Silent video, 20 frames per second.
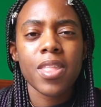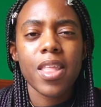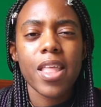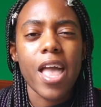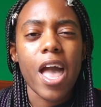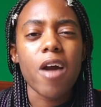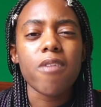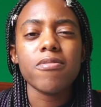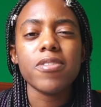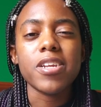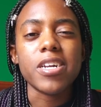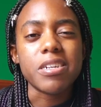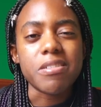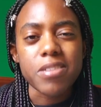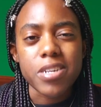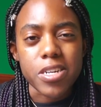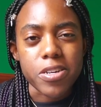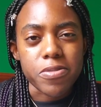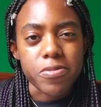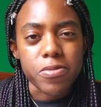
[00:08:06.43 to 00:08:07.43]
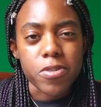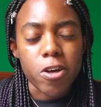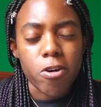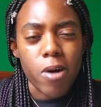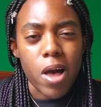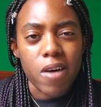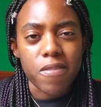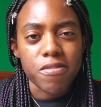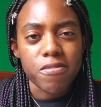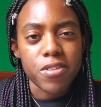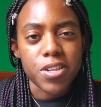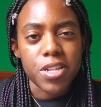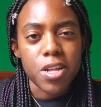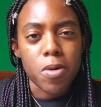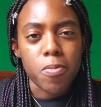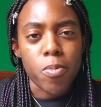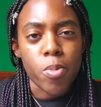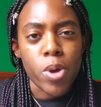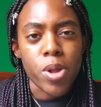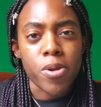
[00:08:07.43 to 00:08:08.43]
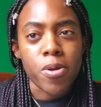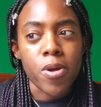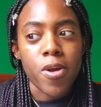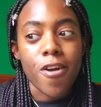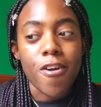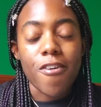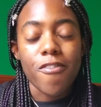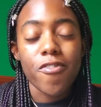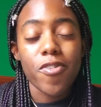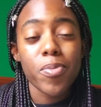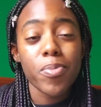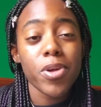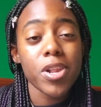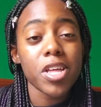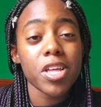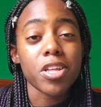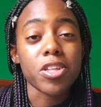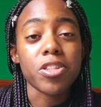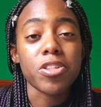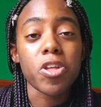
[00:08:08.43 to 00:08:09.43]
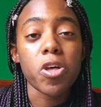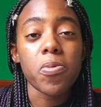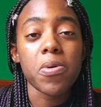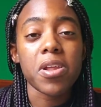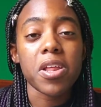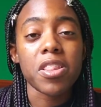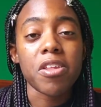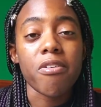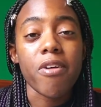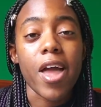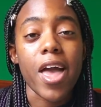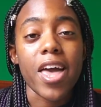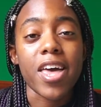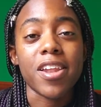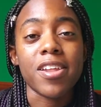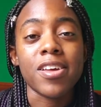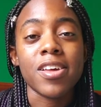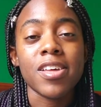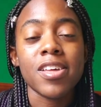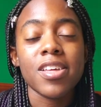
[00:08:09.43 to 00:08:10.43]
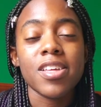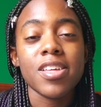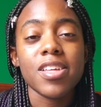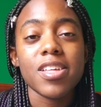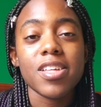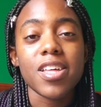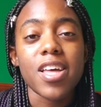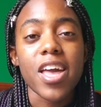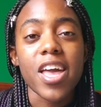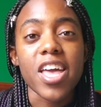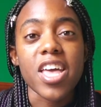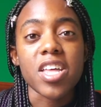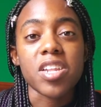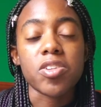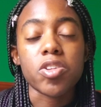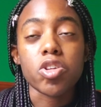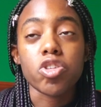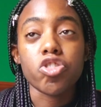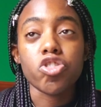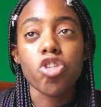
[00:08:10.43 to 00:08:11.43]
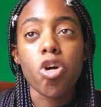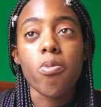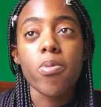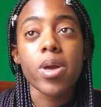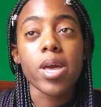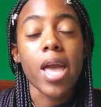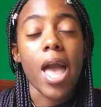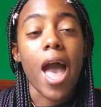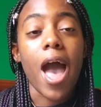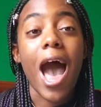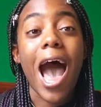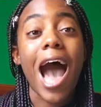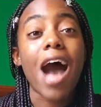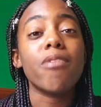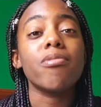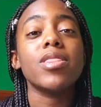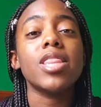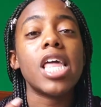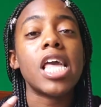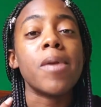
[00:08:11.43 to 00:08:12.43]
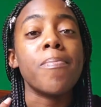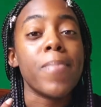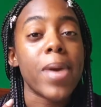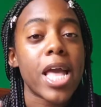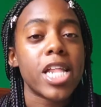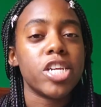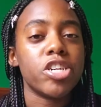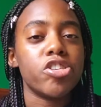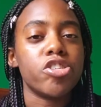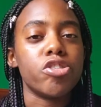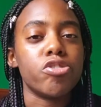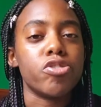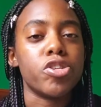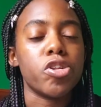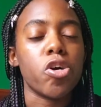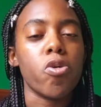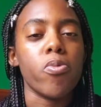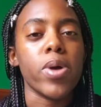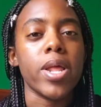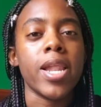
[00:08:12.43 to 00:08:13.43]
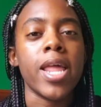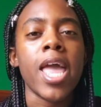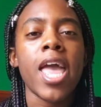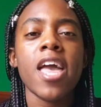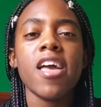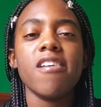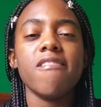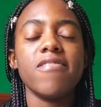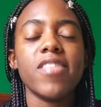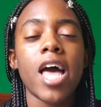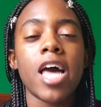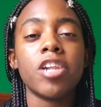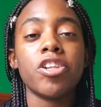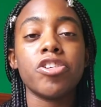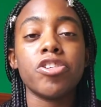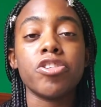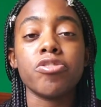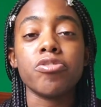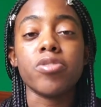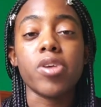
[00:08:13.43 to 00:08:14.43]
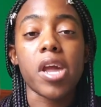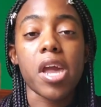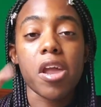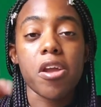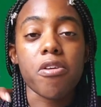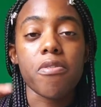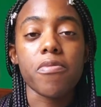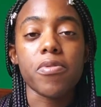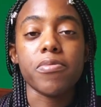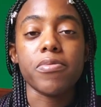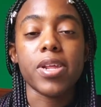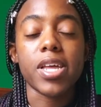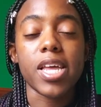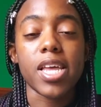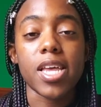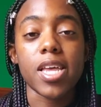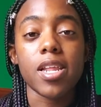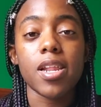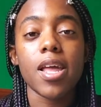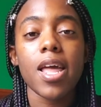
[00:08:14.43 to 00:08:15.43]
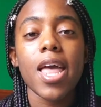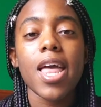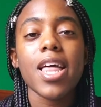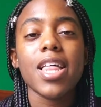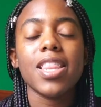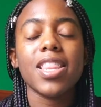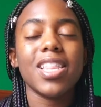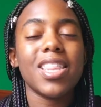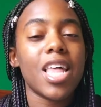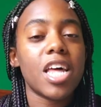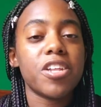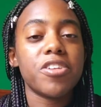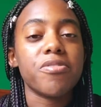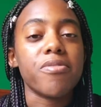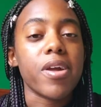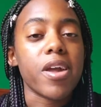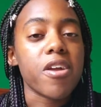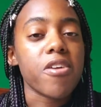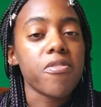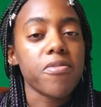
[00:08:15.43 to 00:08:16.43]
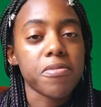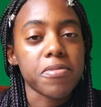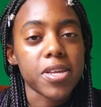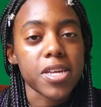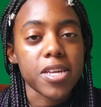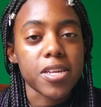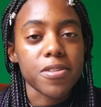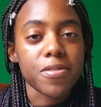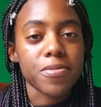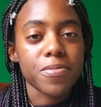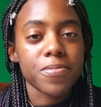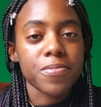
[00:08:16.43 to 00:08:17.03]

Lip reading: How dare you go after someone for putting a sew-in in their head and showing how they manage their sew-in? If that's her hair routine, then that's her hair routine.